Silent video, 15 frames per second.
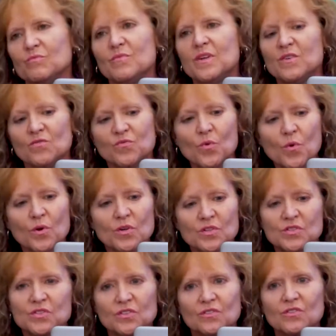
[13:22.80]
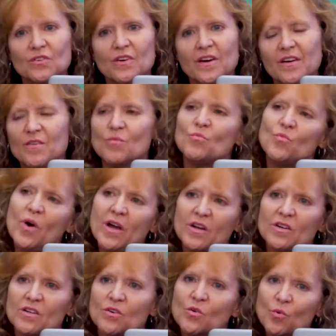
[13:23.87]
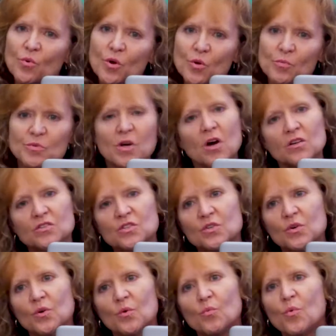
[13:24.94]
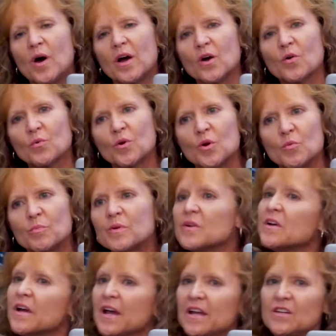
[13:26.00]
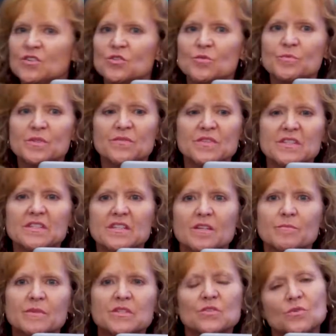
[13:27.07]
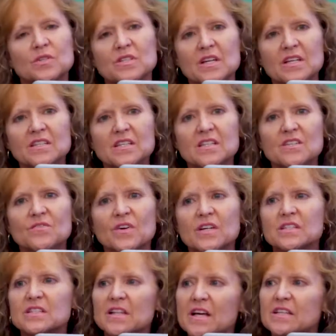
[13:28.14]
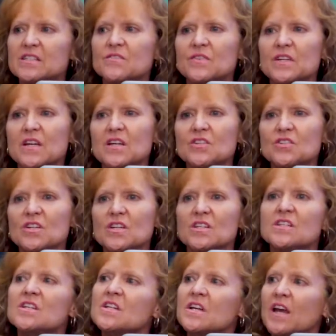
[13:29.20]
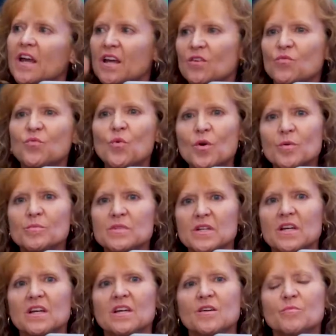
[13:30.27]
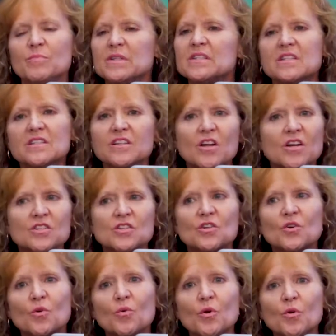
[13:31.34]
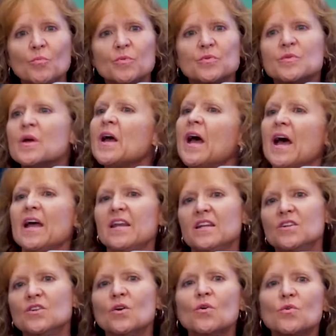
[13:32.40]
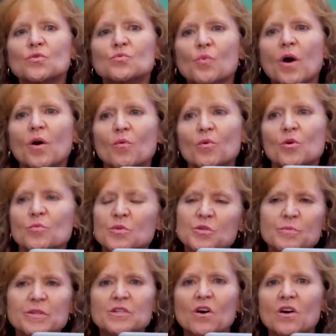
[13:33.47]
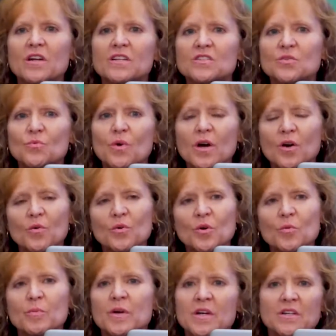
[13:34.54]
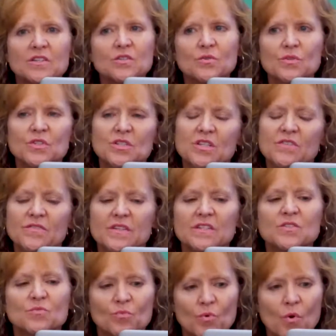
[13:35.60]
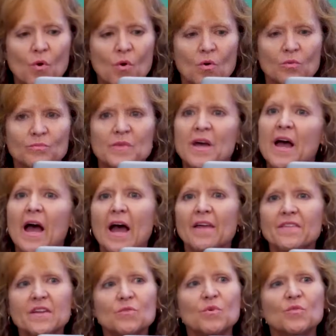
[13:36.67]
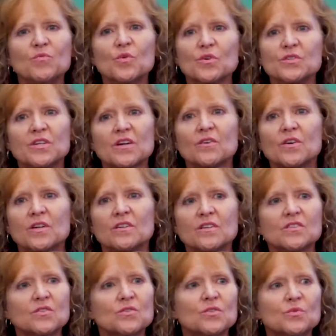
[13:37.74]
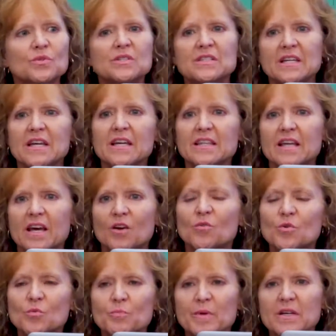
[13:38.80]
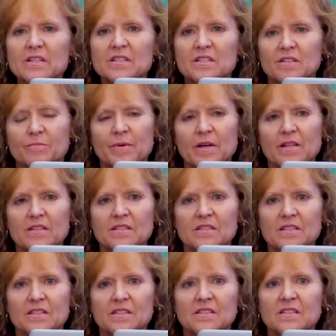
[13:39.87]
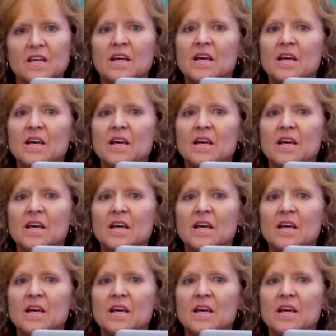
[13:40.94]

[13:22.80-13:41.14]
enforce what group talks to what group in terms of these segments. So it takes the device classification, it forms a business logic group, and it knows what group should be talking to what group to achieve its role. And then what Forescout can also do is take that group-based policies,